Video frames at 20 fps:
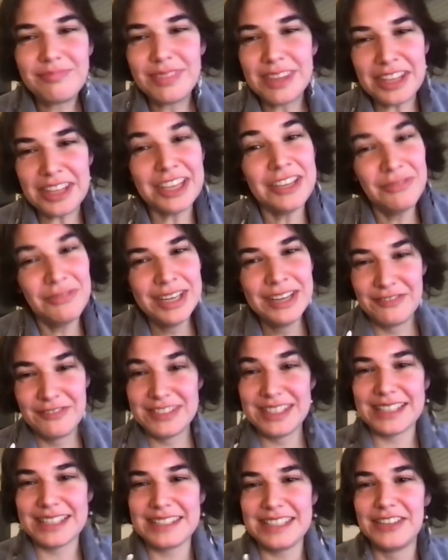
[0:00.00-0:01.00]
Even if
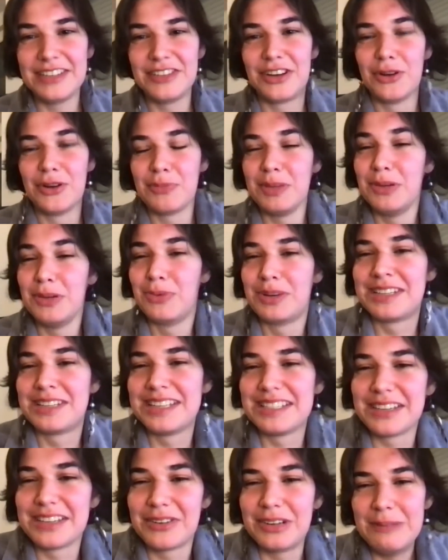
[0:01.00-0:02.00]
16-year-old me would
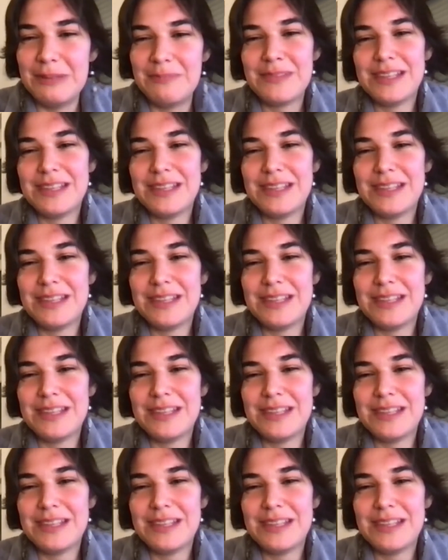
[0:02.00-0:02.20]
disagree.